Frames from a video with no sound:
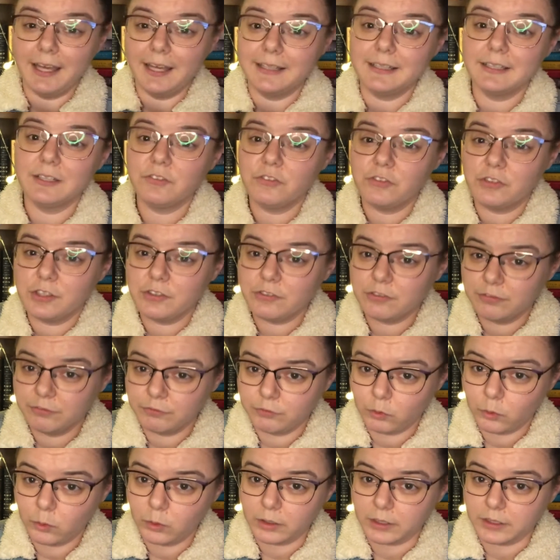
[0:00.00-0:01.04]
And then season
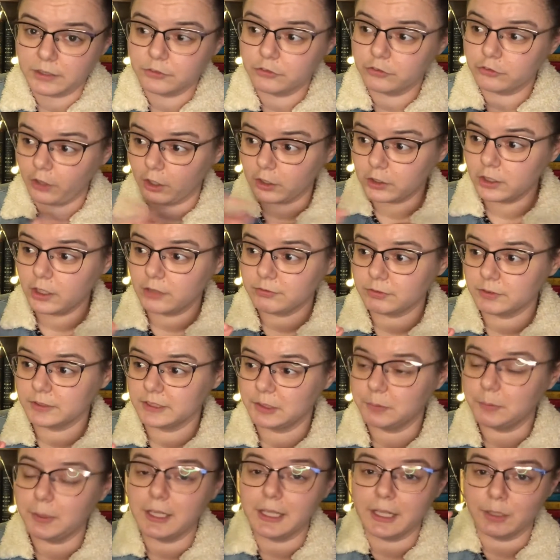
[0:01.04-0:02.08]
four started off
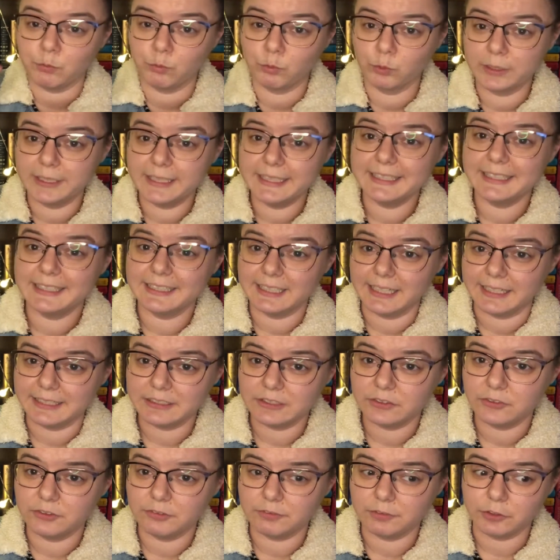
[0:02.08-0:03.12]
really well. I really
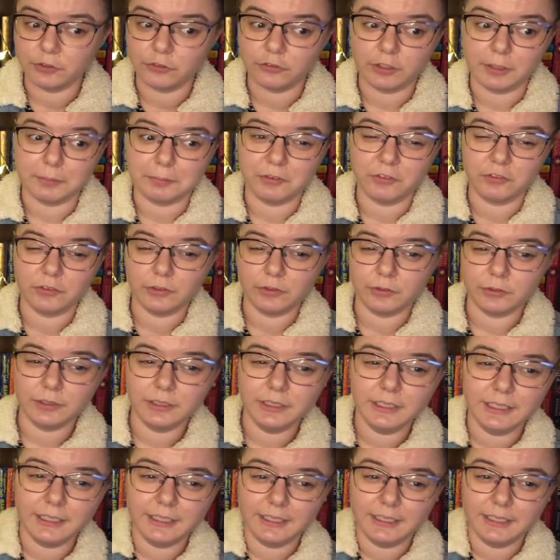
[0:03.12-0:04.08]
liked the first episode.